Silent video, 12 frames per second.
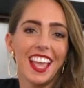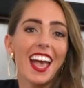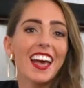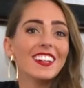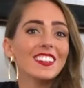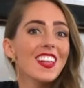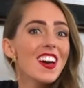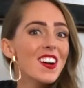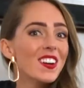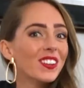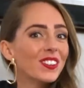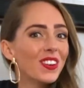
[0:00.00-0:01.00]

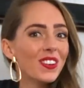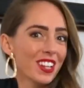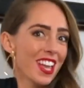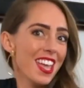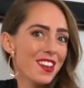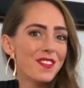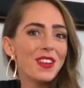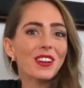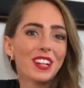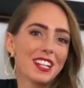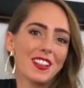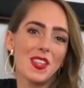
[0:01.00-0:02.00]
Hello. Okay, we are
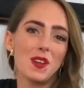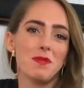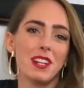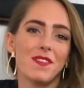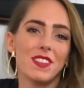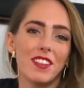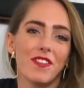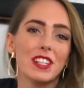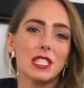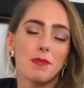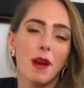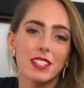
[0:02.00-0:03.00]
in a little bit of a different
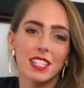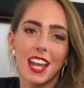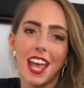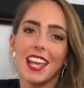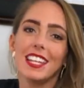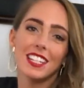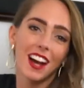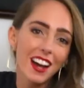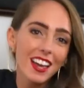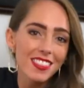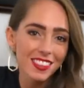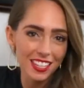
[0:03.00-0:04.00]
spot today, not
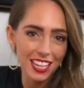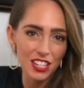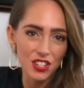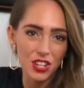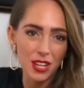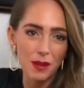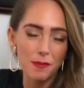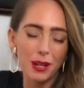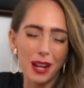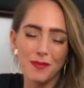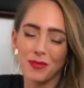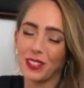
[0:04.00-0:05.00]
in the kitchen, but
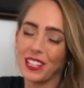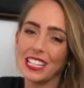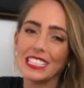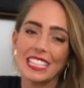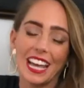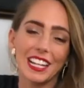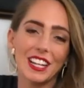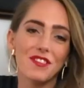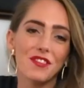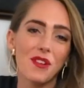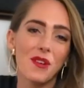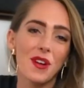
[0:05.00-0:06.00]
I'm really excited
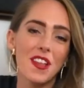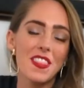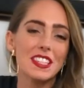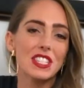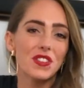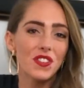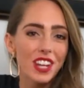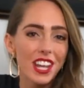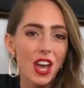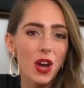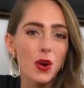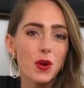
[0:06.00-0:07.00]
for this
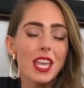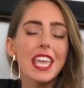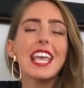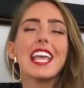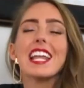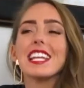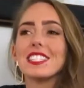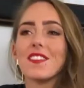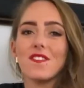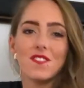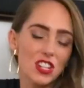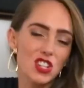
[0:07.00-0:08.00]
video. It is
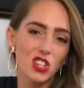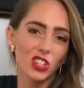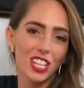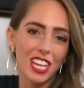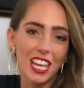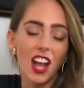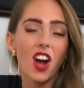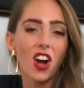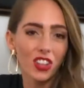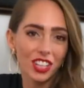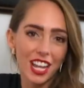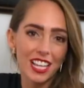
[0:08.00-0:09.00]
officially
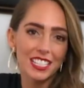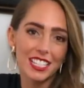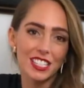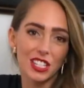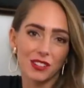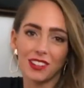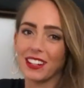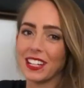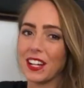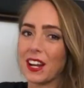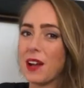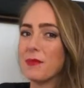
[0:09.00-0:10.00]
holiday season around
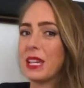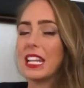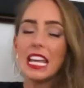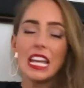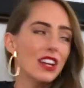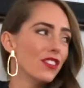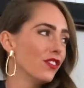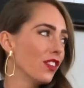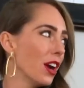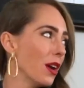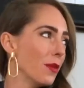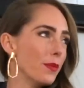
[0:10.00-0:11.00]
here. I mean,
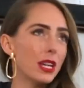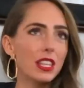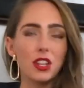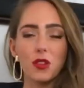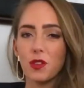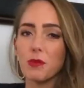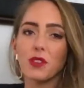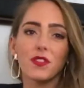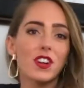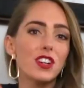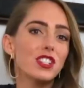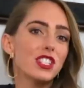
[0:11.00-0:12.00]
from November
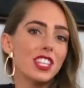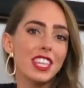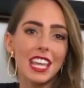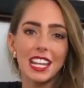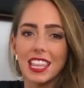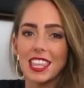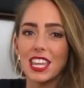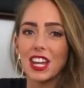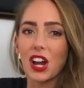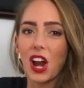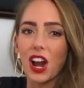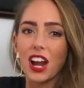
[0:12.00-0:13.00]
1st to the end of the
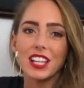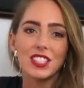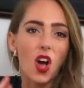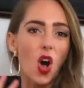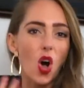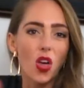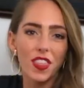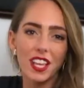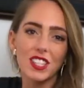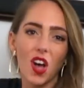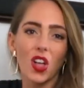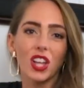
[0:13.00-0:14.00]
year is all things
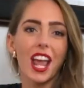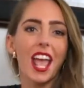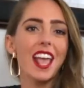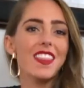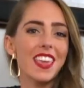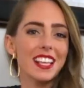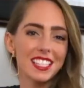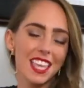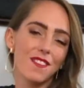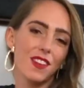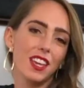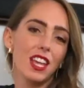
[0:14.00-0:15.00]
holiday,
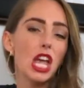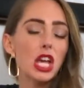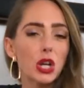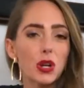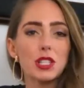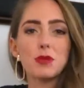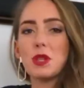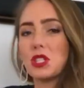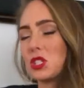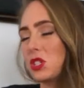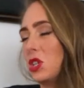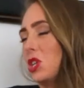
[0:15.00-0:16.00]
Thanksgiving, Christmas,
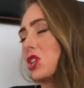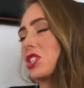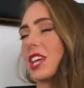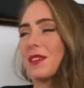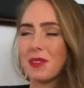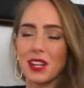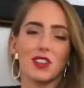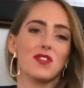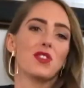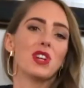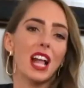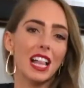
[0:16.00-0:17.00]
New Year's. I'm here
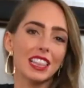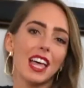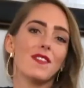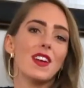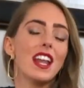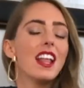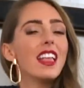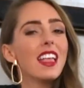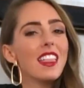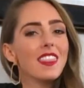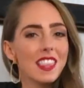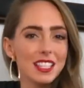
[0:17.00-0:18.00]
for it. I love it.
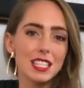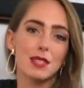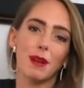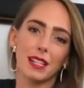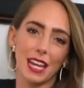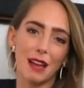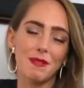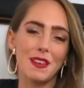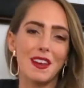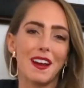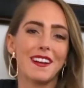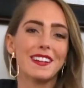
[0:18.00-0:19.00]
This is my time of year.